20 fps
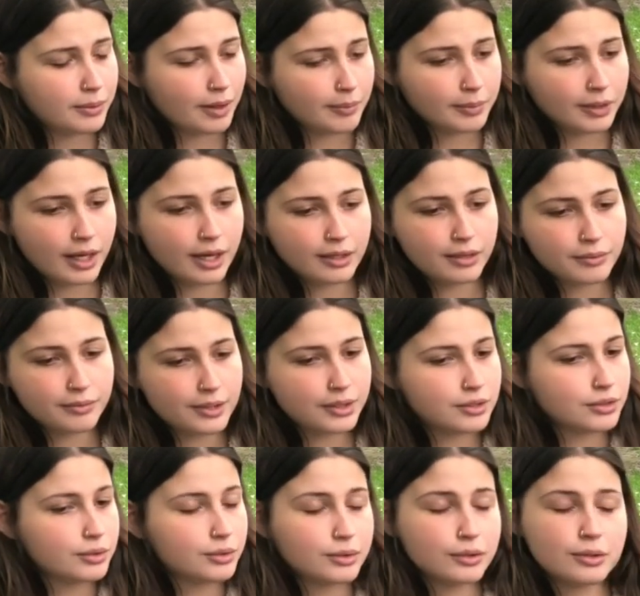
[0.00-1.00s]
I'm kind of in
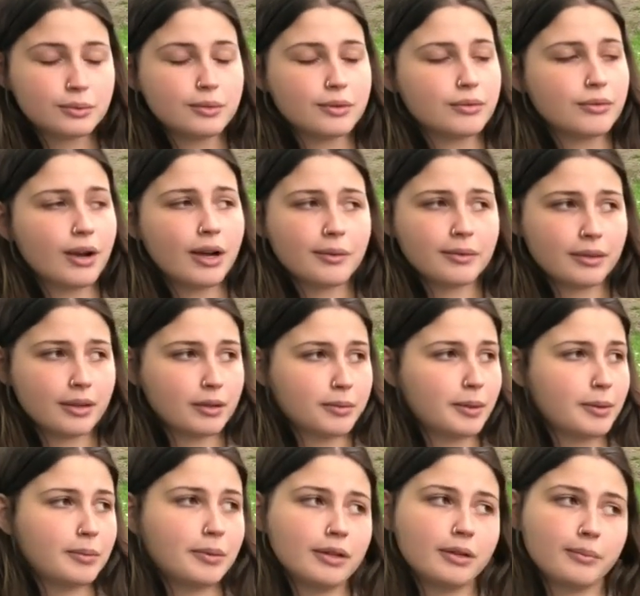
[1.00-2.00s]
talks with writing with other
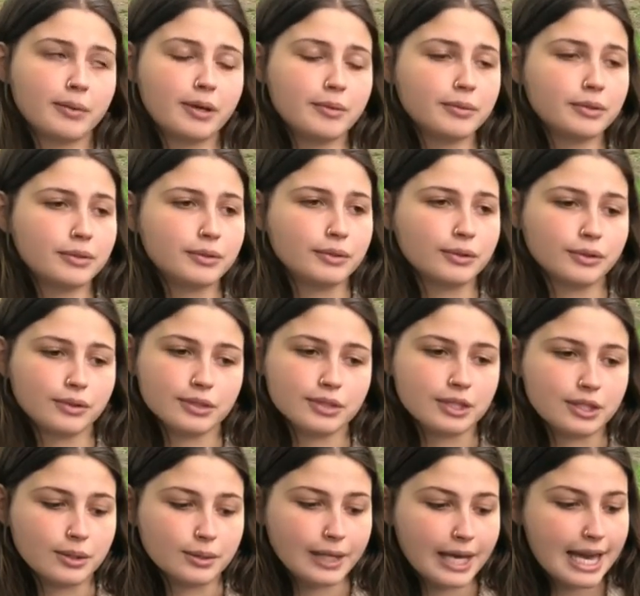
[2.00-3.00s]
people at the moment all across
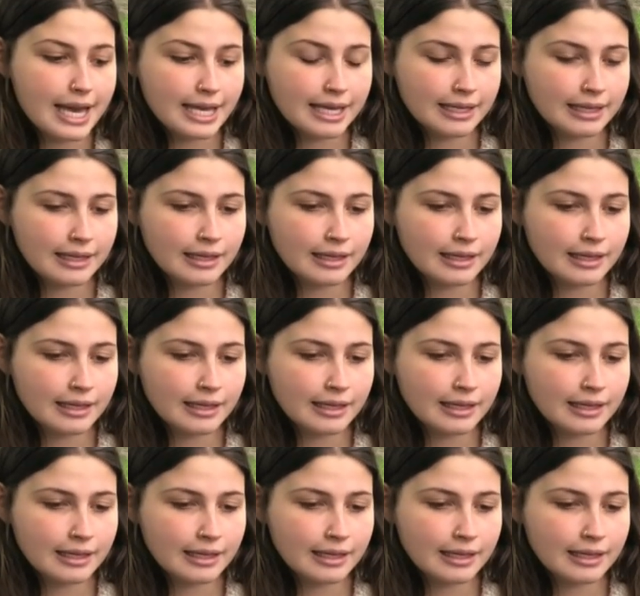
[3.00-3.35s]
the UK.